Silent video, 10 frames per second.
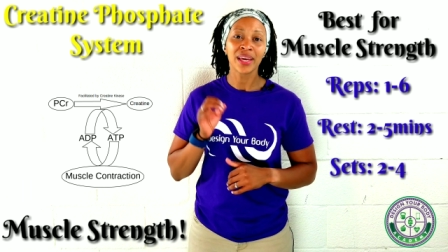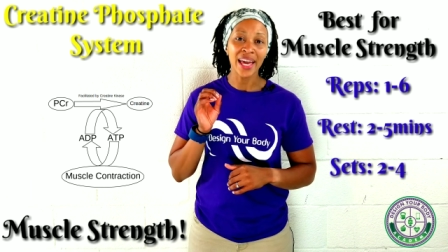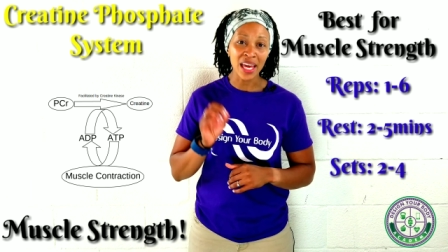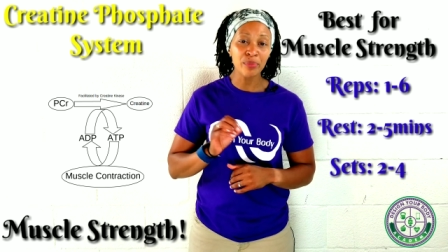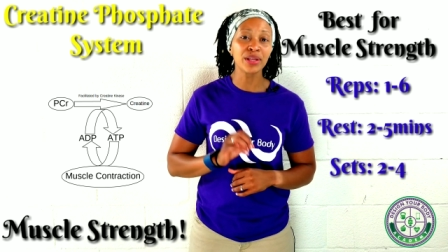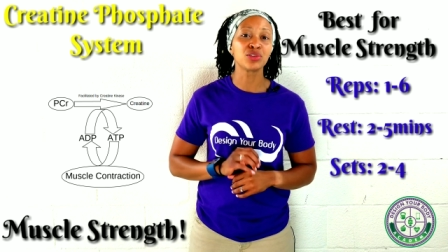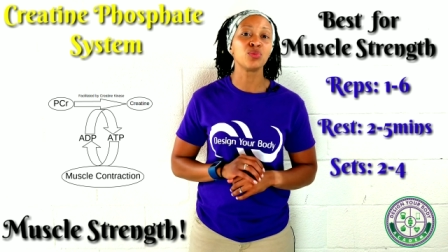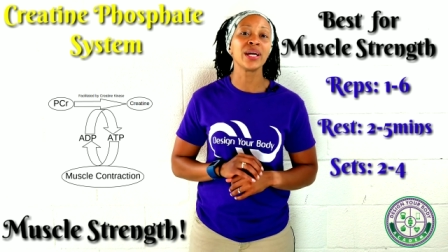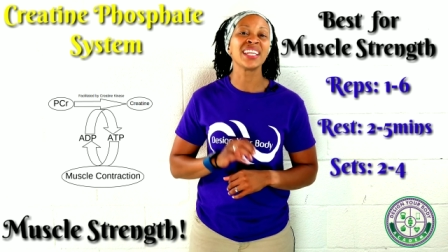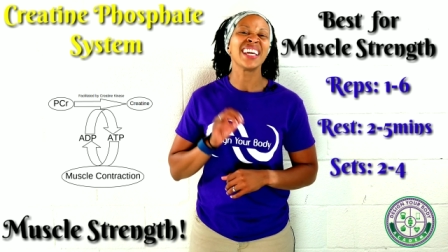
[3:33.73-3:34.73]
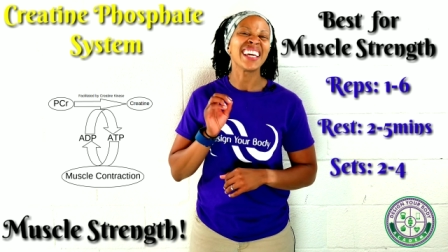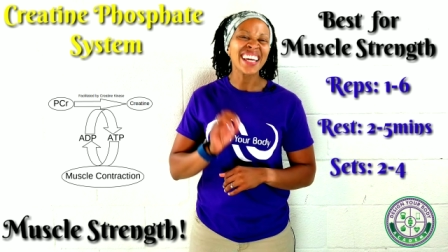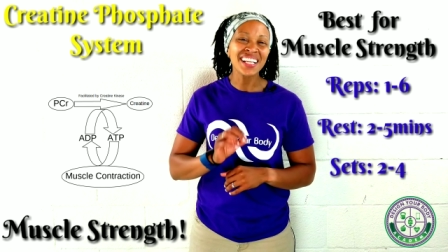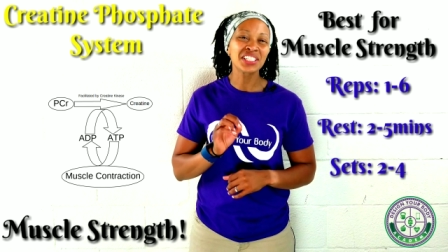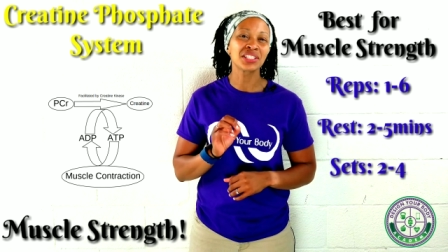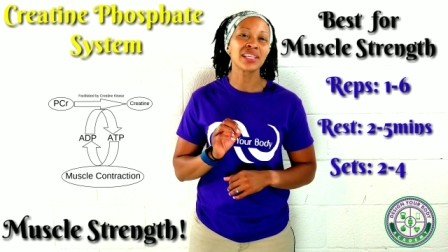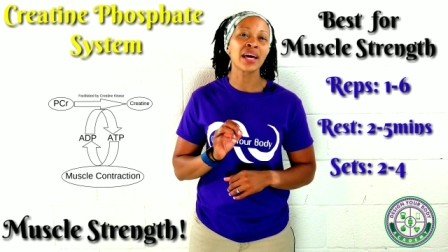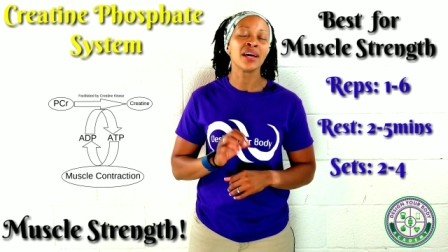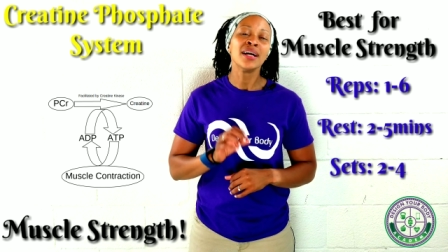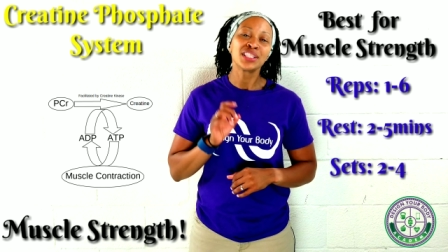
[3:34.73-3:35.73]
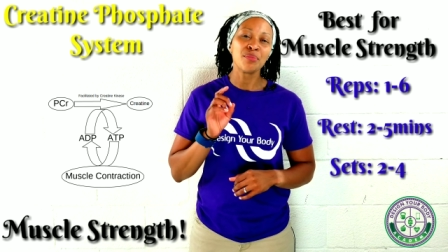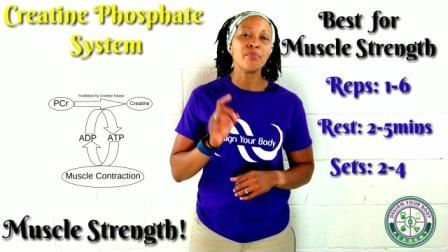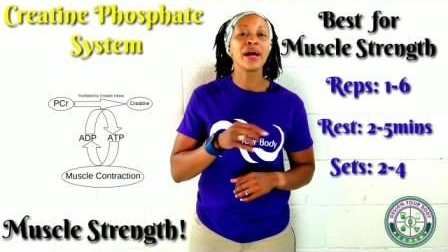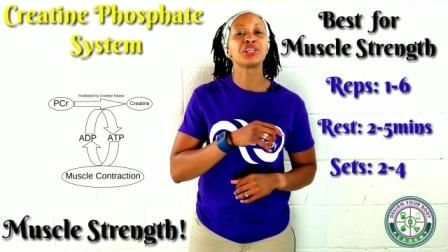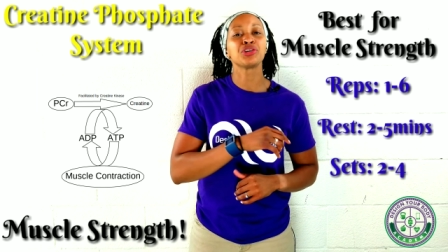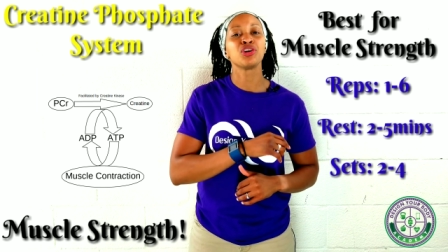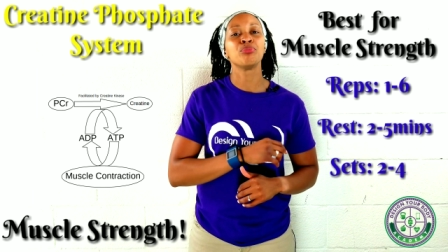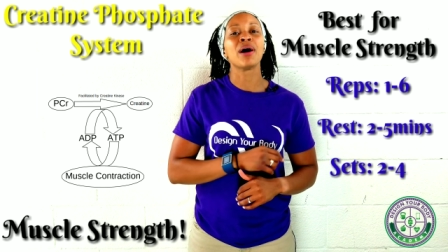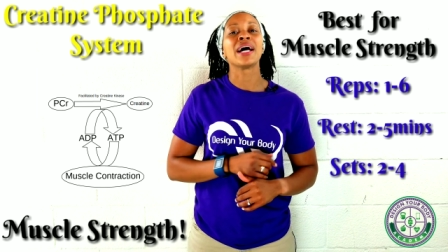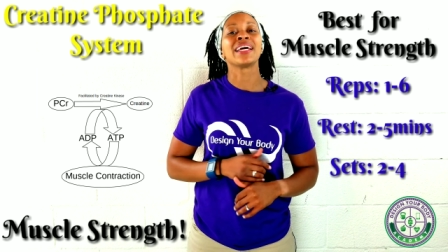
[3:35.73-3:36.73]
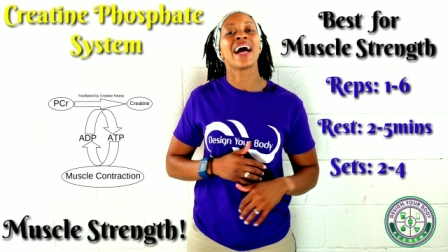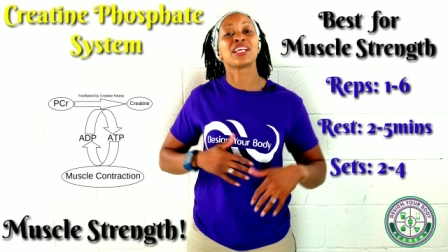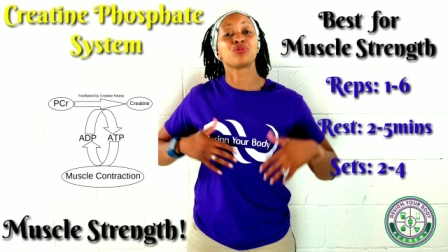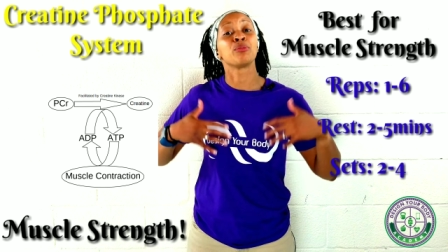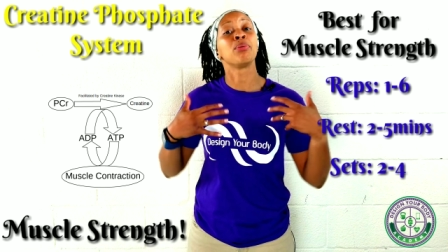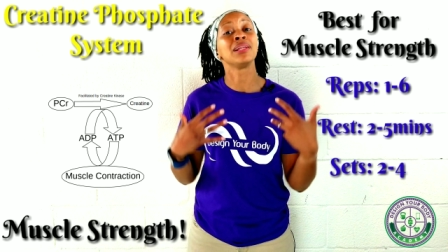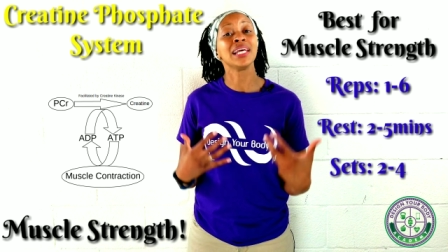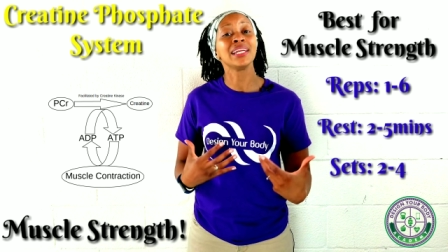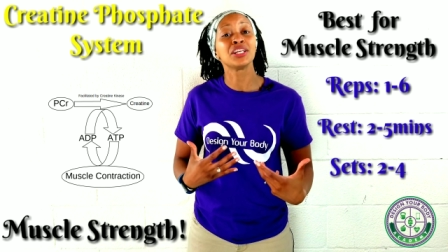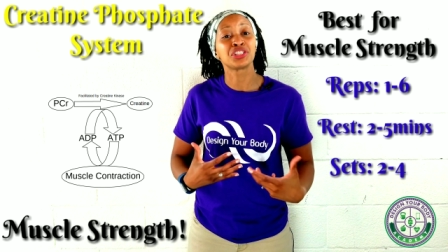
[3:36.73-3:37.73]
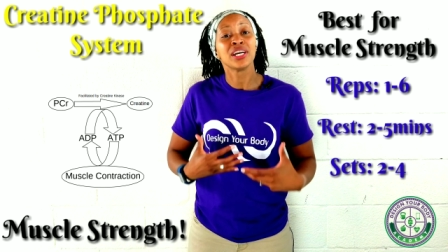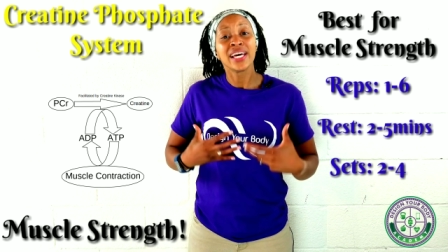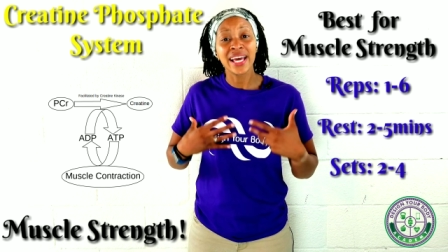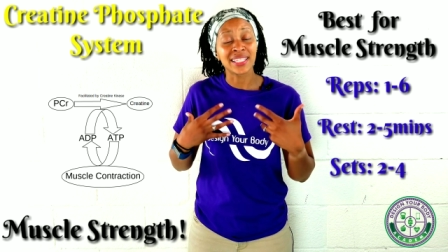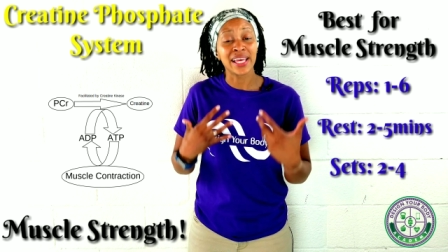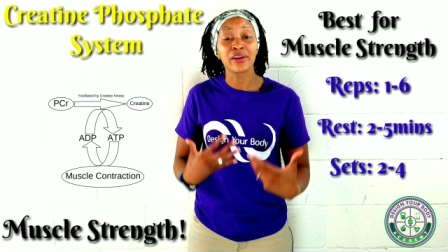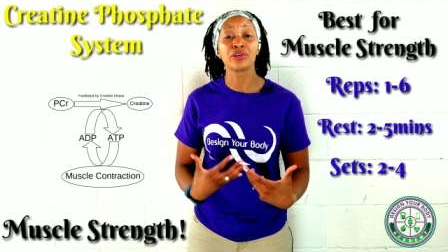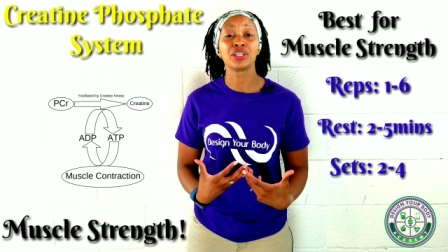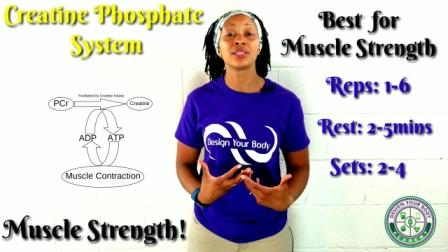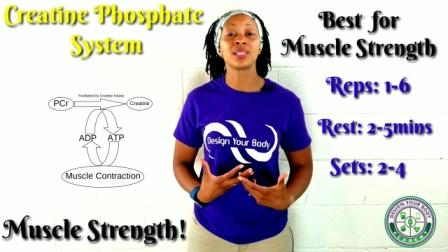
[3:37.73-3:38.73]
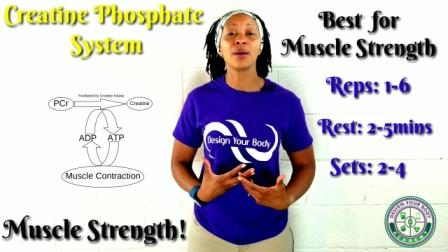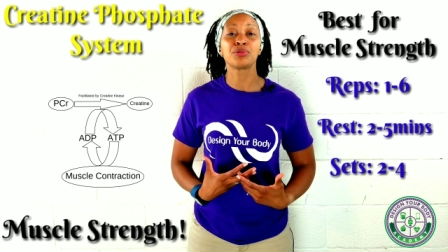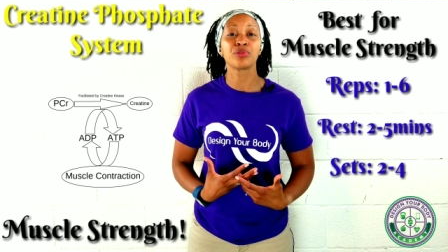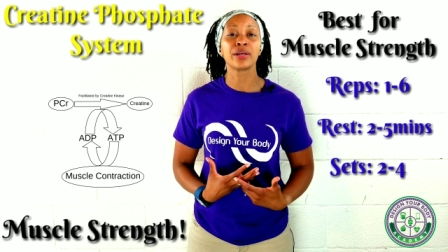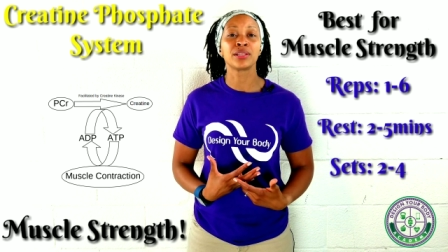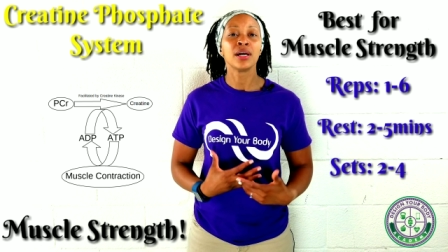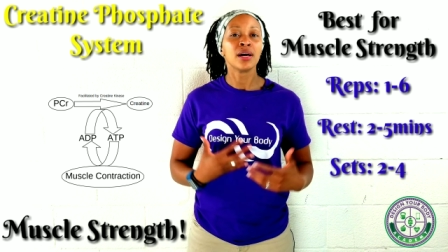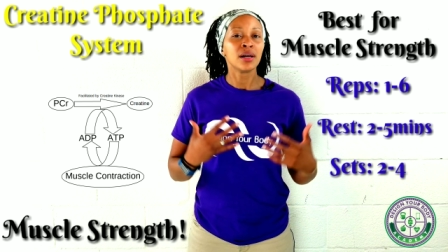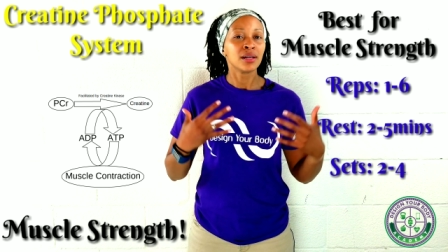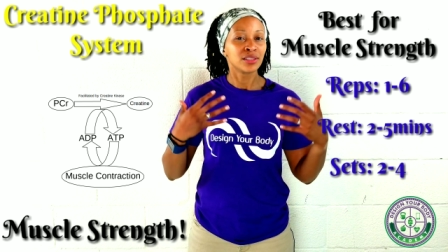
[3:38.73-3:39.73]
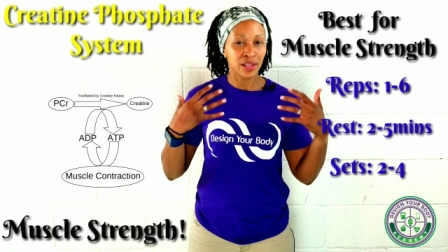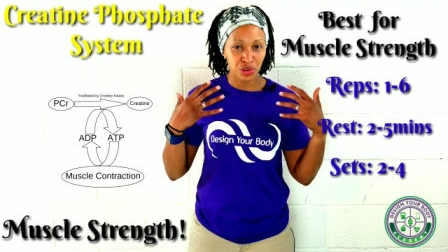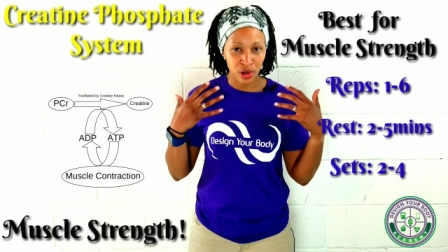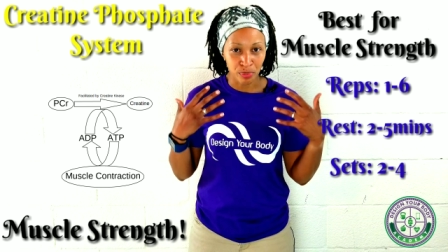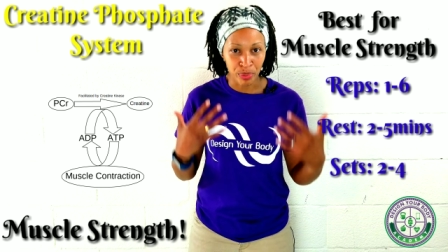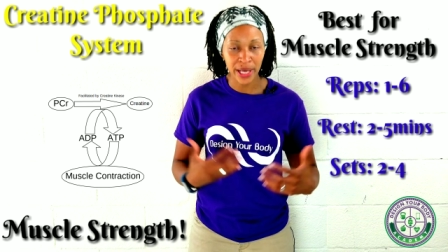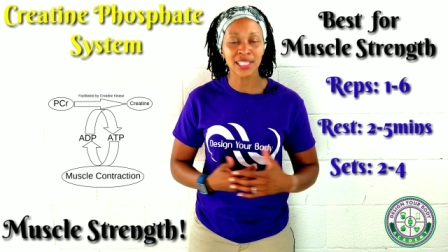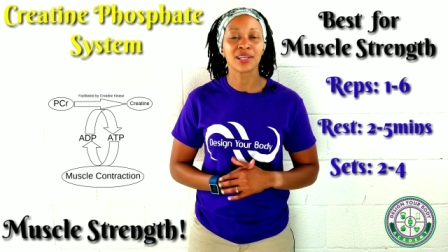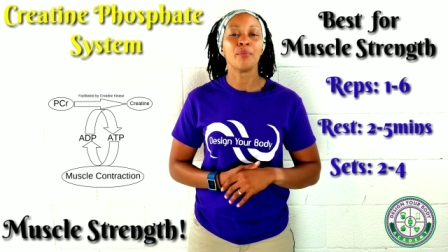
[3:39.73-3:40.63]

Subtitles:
in between each set to make sure your body has replenished its energy substrates so that you can best